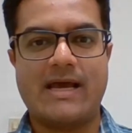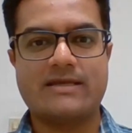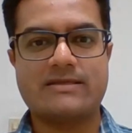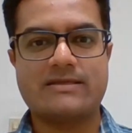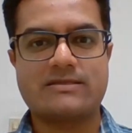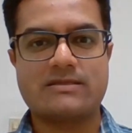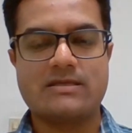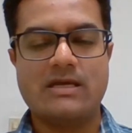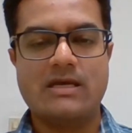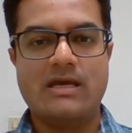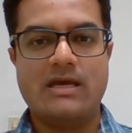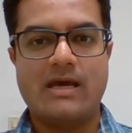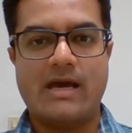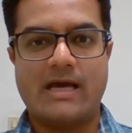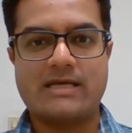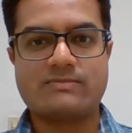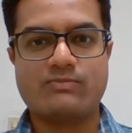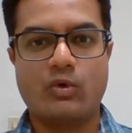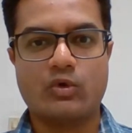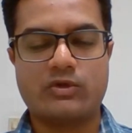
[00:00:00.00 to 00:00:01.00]
As
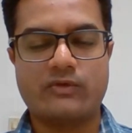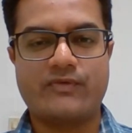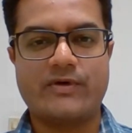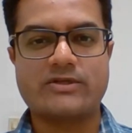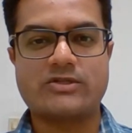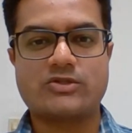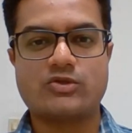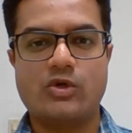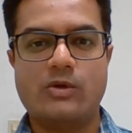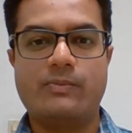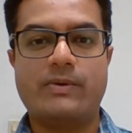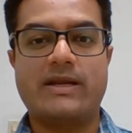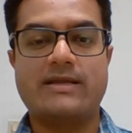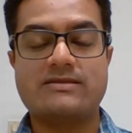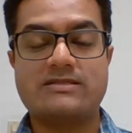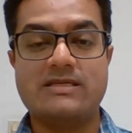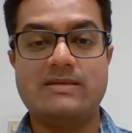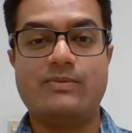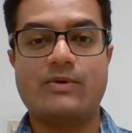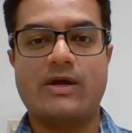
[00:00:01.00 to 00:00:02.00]
both of us, Juniper and
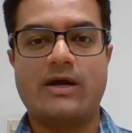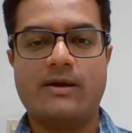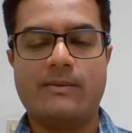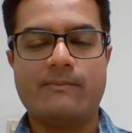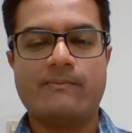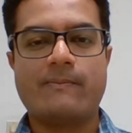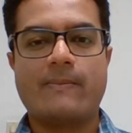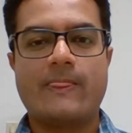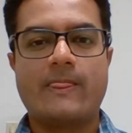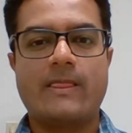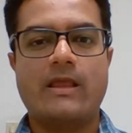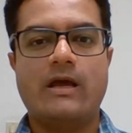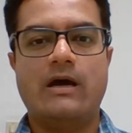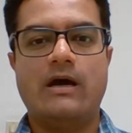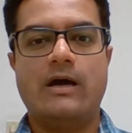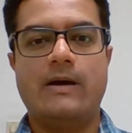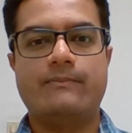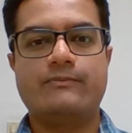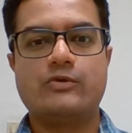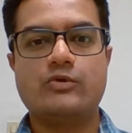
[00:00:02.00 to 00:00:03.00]
Zebra,
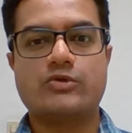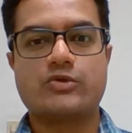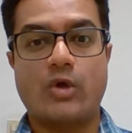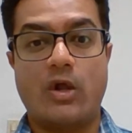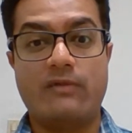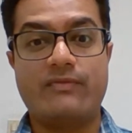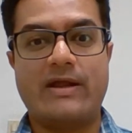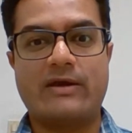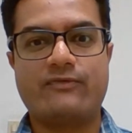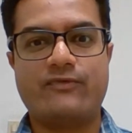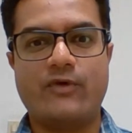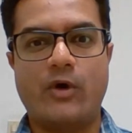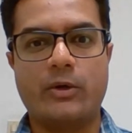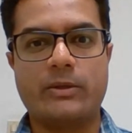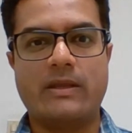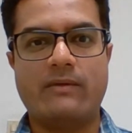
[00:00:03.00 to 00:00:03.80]
to solve that for